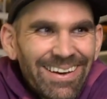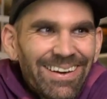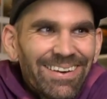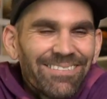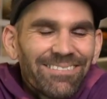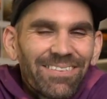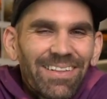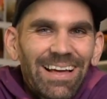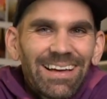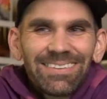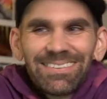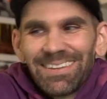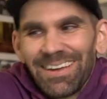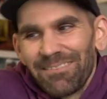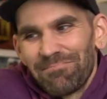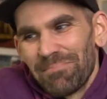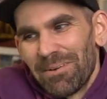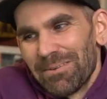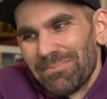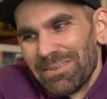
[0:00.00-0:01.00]
Flagstaff
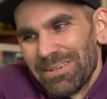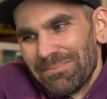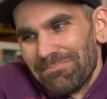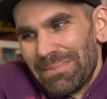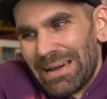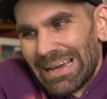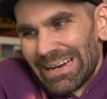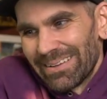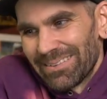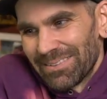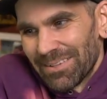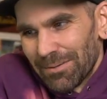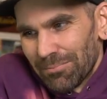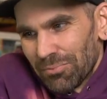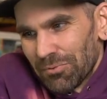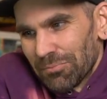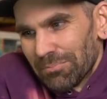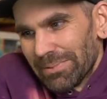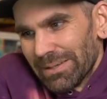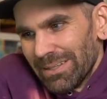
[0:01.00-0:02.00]
might be a bad
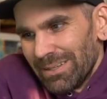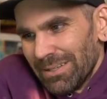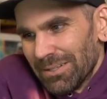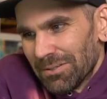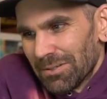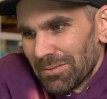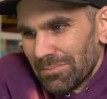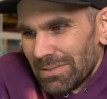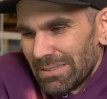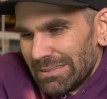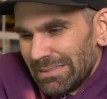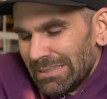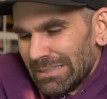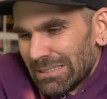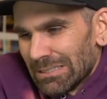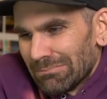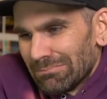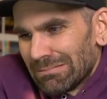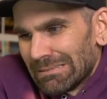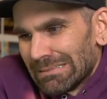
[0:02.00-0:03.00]
example, but you know what I mean. You know
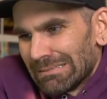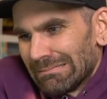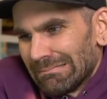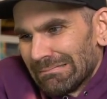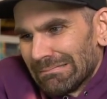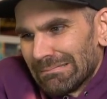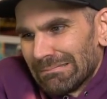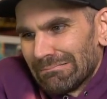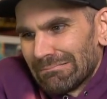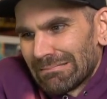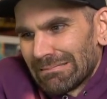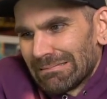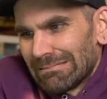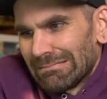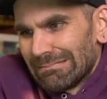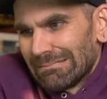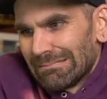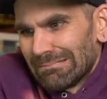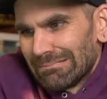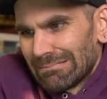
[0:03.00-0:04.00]
what I'm saying. You know what
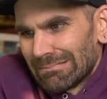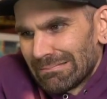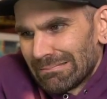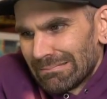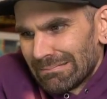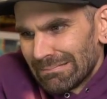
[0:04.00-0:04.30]
I'm saying.